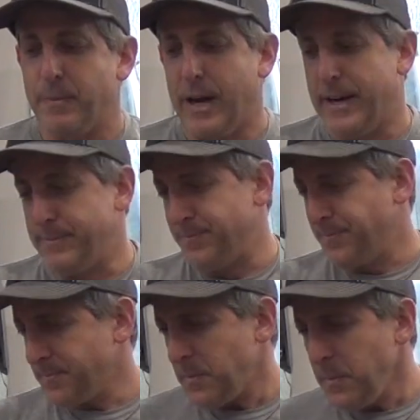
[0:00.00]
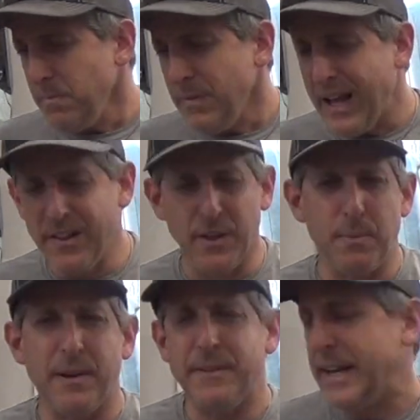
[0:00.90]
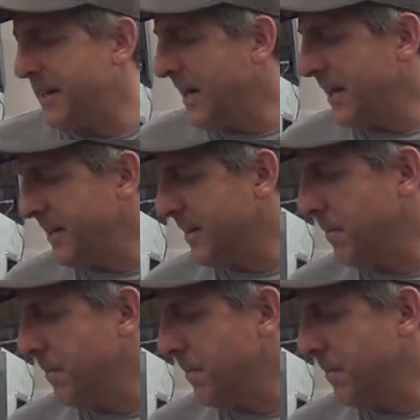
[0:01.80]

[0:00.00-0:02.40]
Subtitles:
A little bit of a nit, not